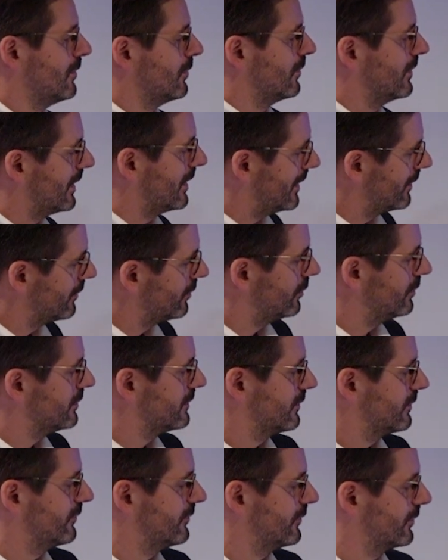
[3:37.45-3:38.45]
We are
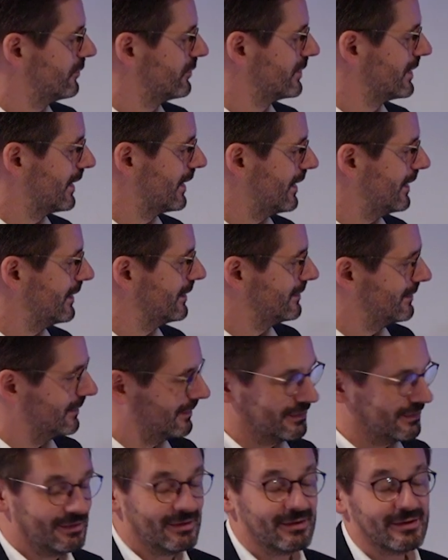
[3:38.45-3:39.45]
also for rear
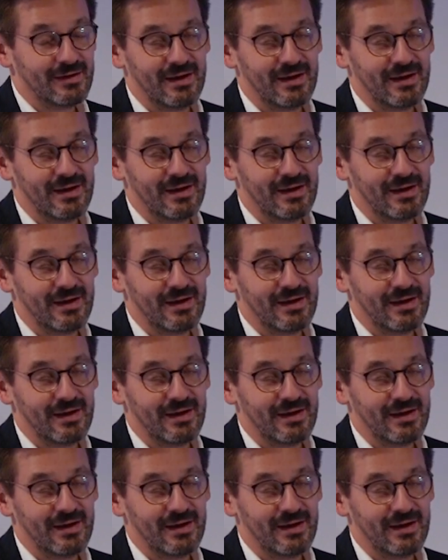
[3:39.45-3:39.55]
lighting